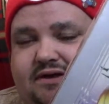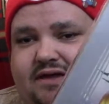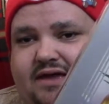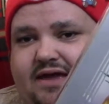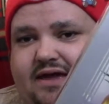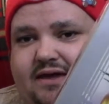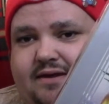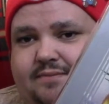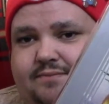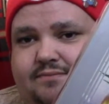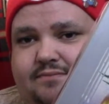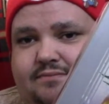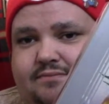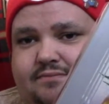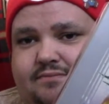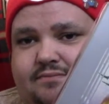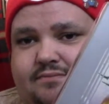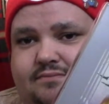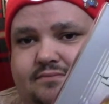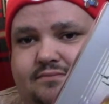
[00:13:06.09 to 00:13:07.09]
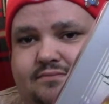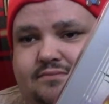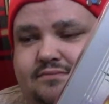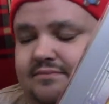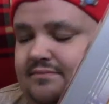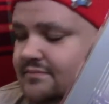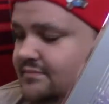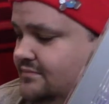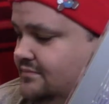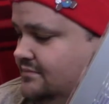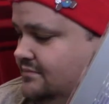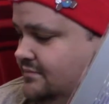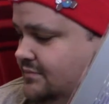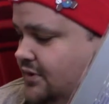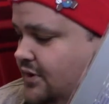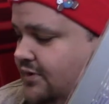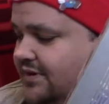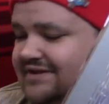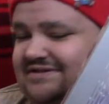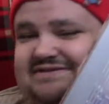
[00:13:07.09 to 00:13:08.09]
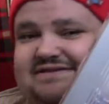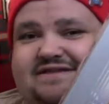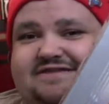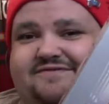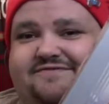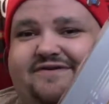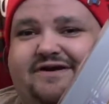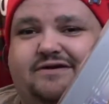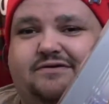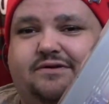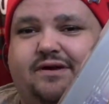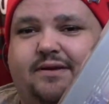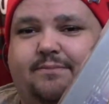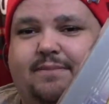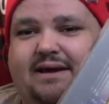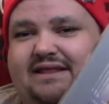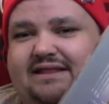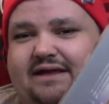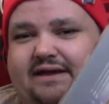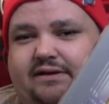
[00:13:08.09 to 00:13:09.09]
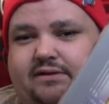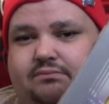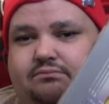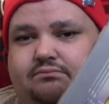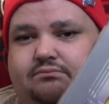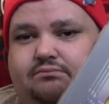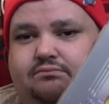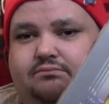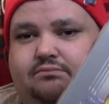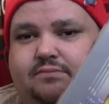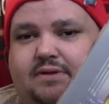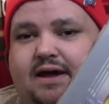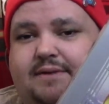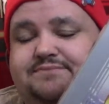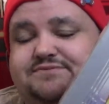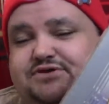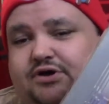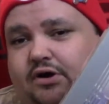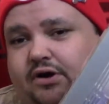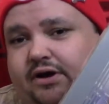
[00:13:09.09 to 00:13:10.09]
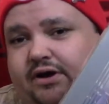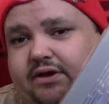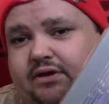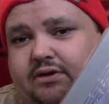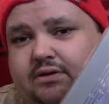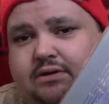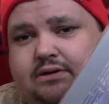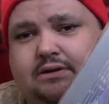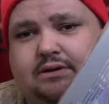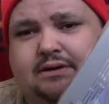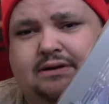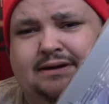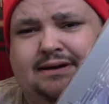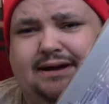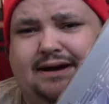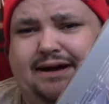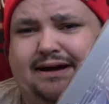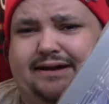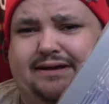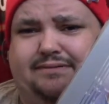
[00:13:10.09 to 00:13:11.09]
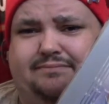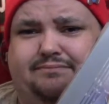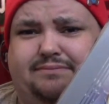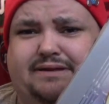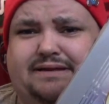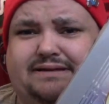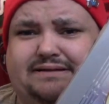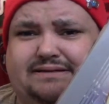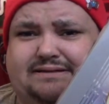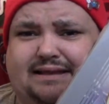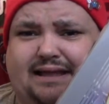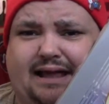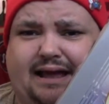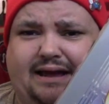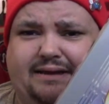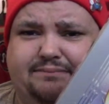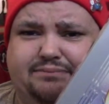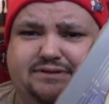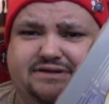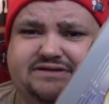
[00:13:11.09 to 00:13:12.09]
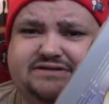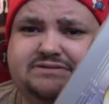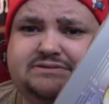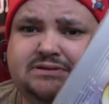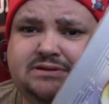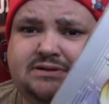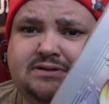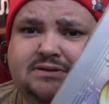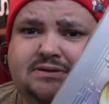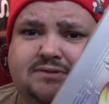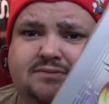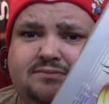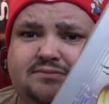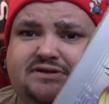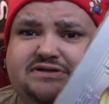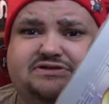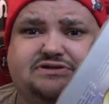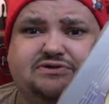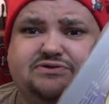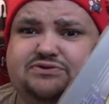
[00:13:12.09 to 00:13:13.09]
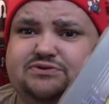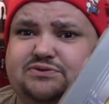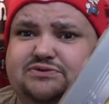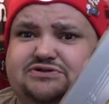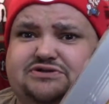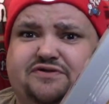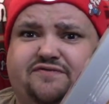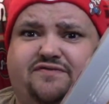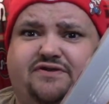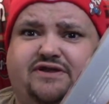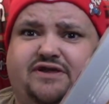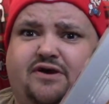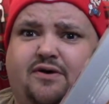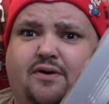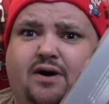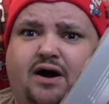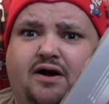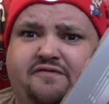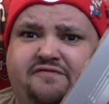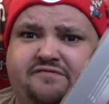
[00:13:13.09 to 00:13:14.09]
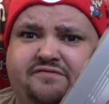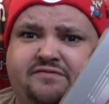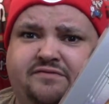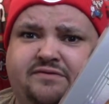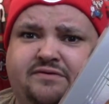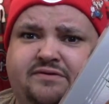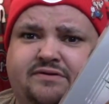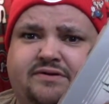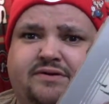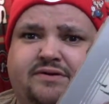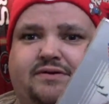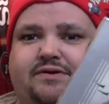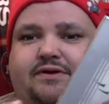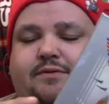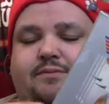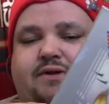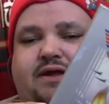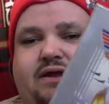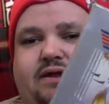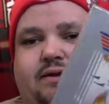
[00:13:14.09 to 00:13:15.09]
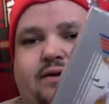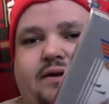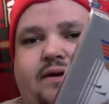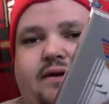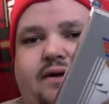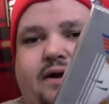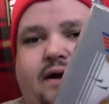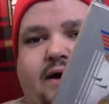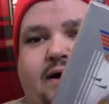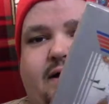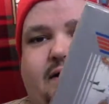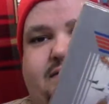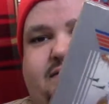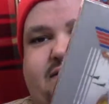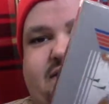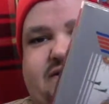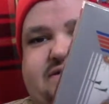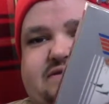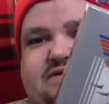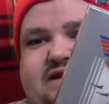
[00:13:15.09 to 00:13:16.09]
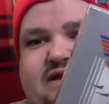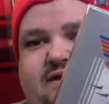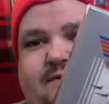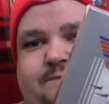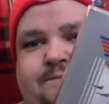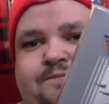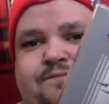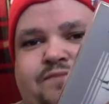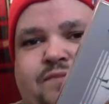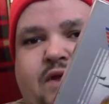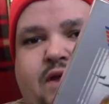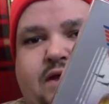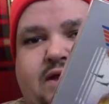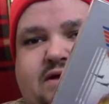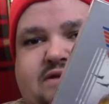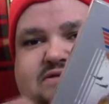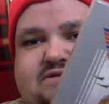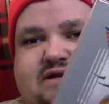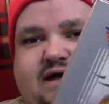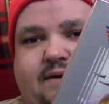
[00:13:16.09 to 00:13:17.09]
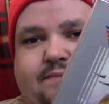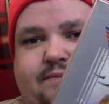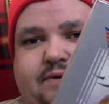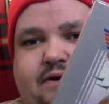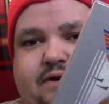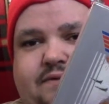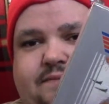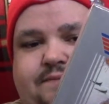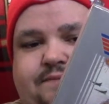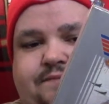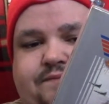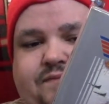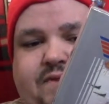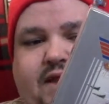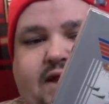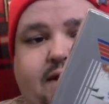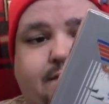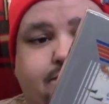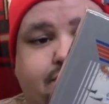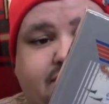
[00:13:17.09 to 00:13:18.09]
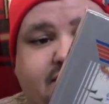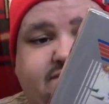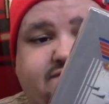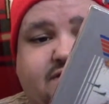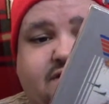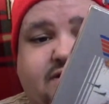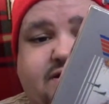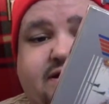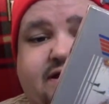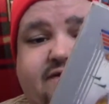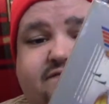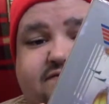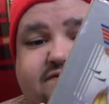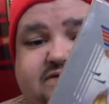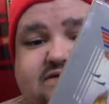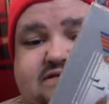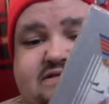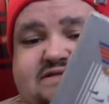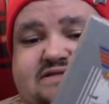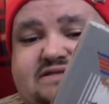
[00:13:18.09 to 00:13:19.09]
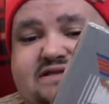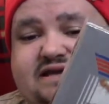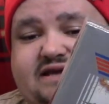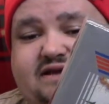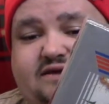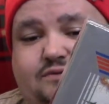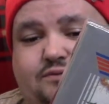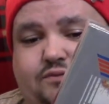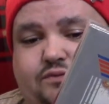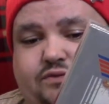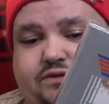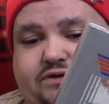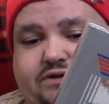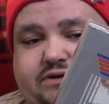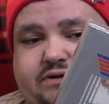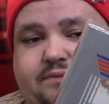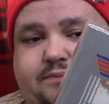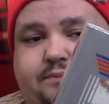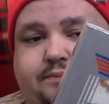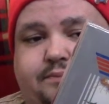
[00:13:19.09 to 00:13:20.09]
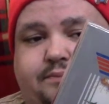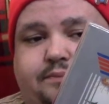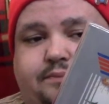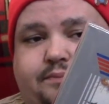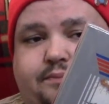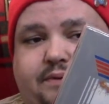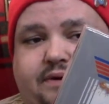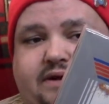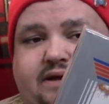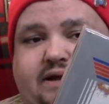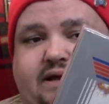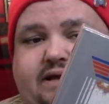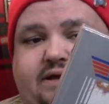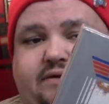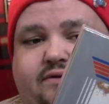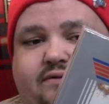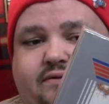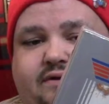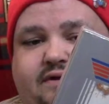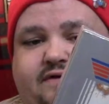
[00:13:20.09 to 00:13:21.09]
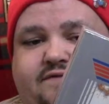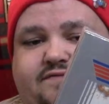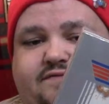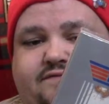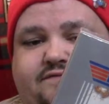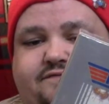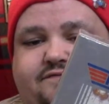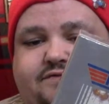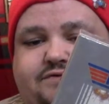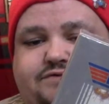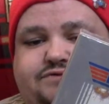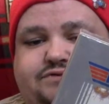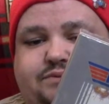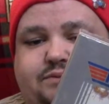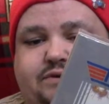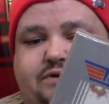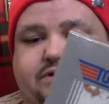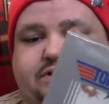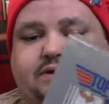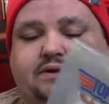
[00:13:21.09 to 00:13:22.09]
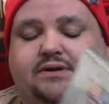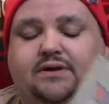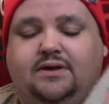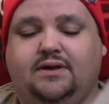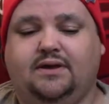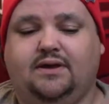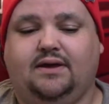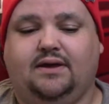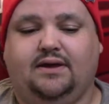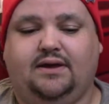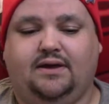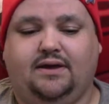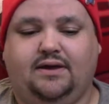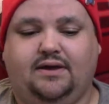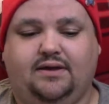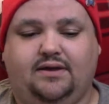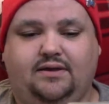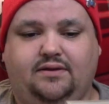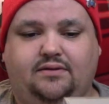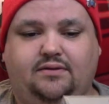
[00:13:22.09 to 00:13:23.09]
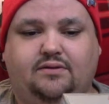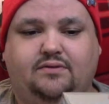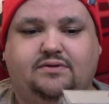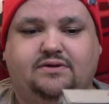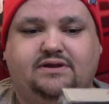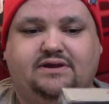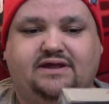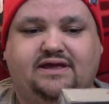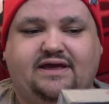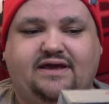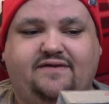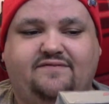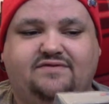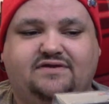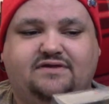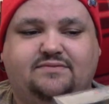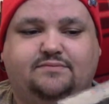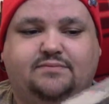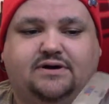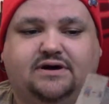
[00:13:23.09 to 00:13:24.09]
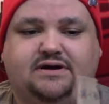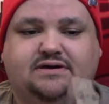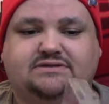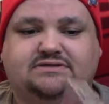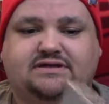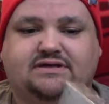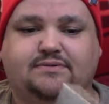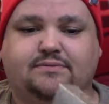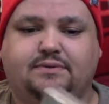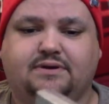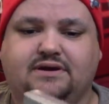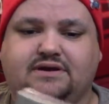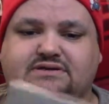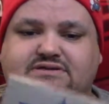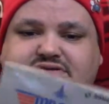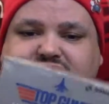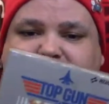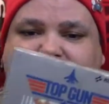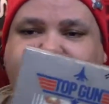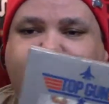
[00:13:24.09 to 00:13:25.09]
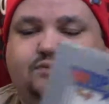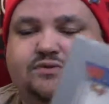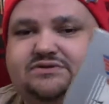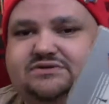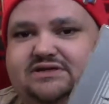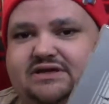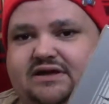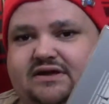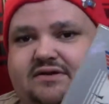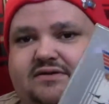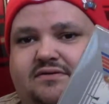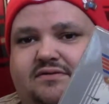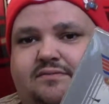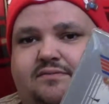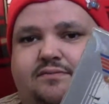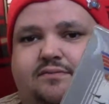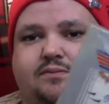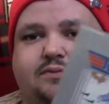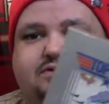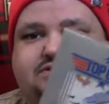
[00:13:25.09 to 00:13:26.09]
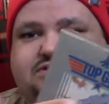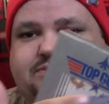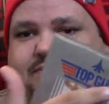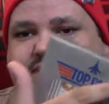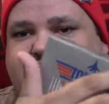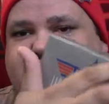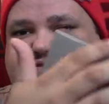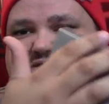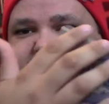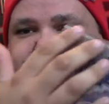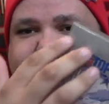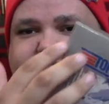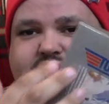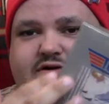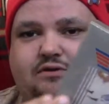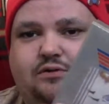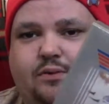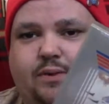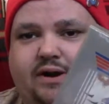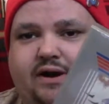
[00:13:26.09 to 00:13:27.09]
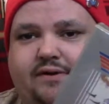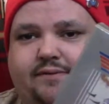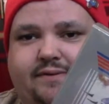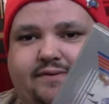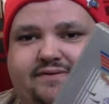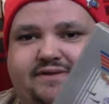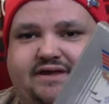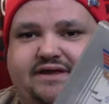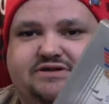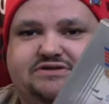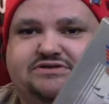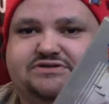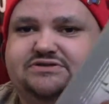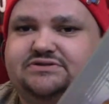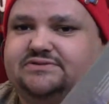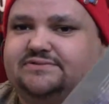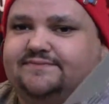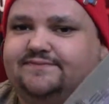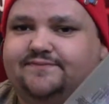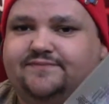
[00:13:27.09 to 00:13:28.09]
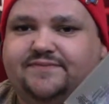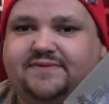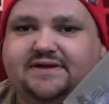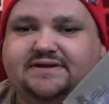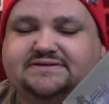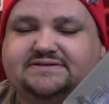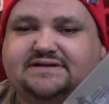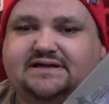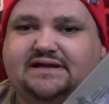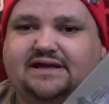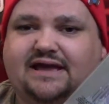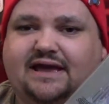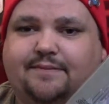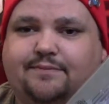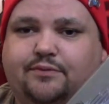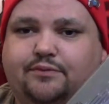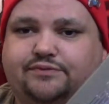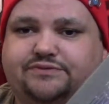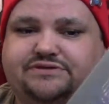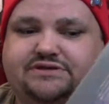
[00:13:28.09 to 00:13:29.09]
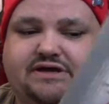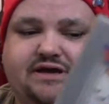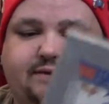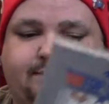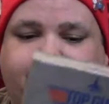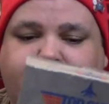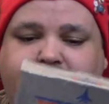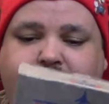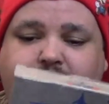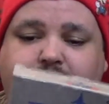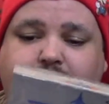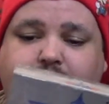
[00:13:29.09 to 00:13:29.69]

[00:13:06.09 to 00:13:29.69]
game. Okay, it's not the final game. I lied. I'm sorry. I didn't mean to lie. Please don't switch the video off. I'm kidding. The next game is Top Gun. And I believe I already have the second one, but I don't have the first one. Nor did I have it in box. And the box, once again, most of the boxes have a little wear around the edges. It's going to happen with time.